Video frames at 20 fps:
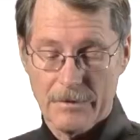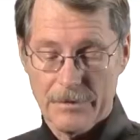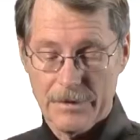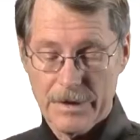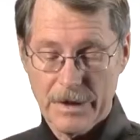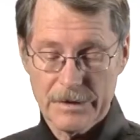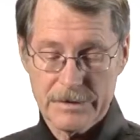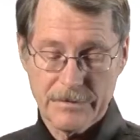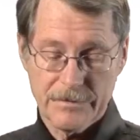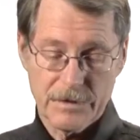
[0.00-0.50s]
For
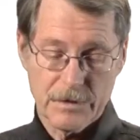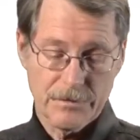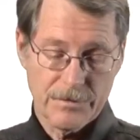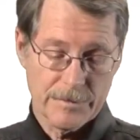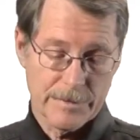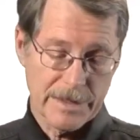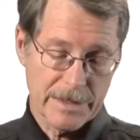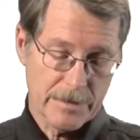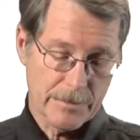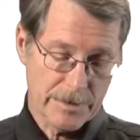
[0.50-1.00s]
those of you
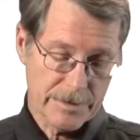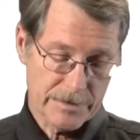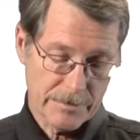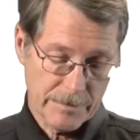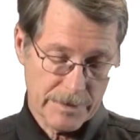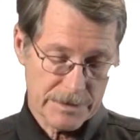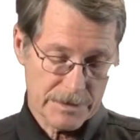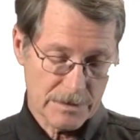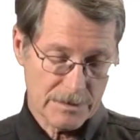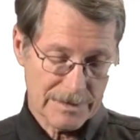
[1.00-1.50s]
familiar with the
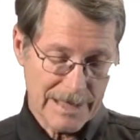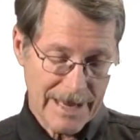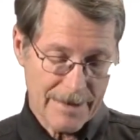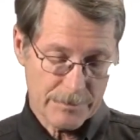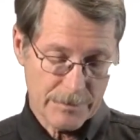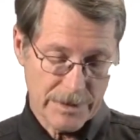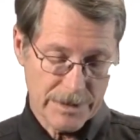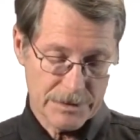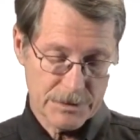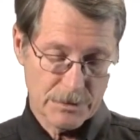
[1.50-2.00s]
original
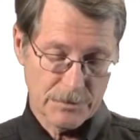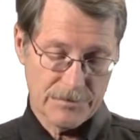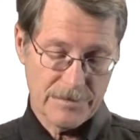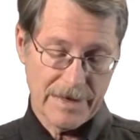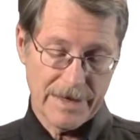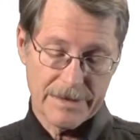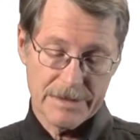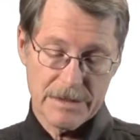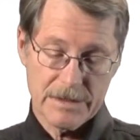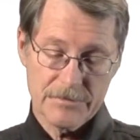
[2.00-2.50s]
LabQuest, you'll
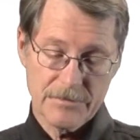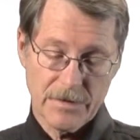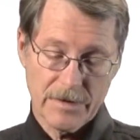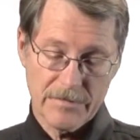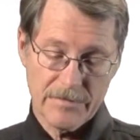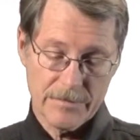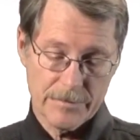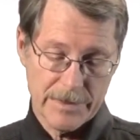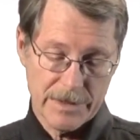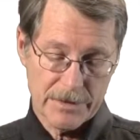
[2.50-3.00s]
find this very
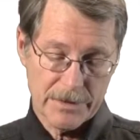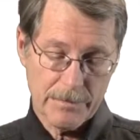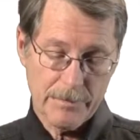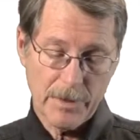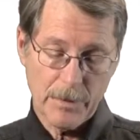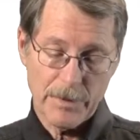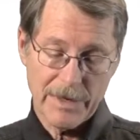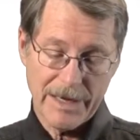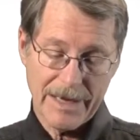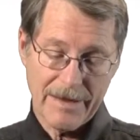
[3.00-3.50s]
familiar,
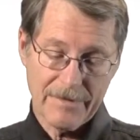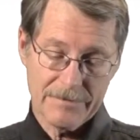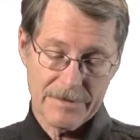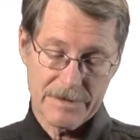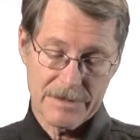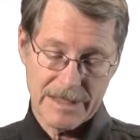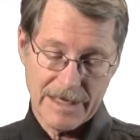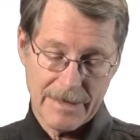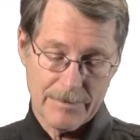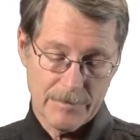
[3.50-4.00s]
but we have the
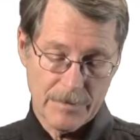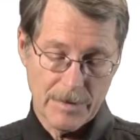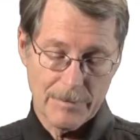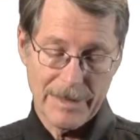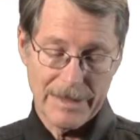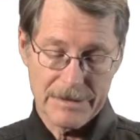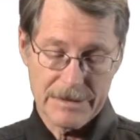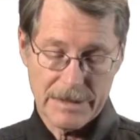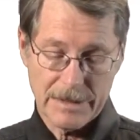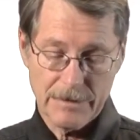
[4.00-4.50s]
same
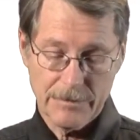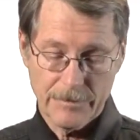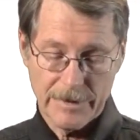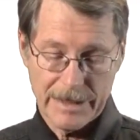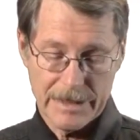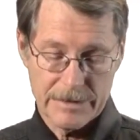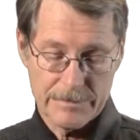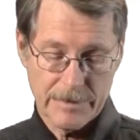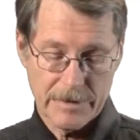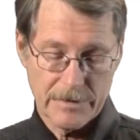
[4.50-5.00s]
basic
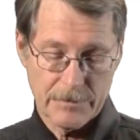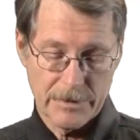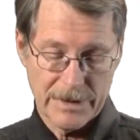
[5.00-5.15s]
arrangement.